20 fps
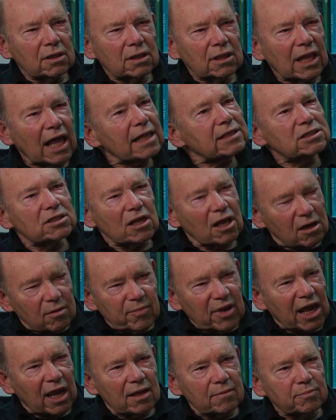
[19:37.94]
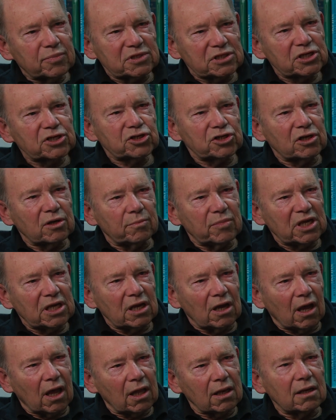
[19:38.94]
That's not a bad position to
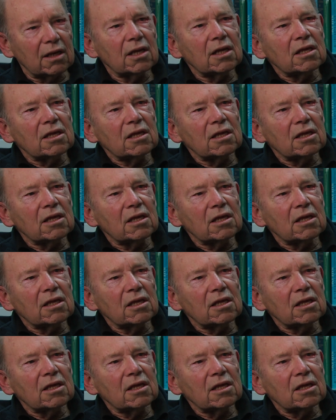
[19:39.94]
be on.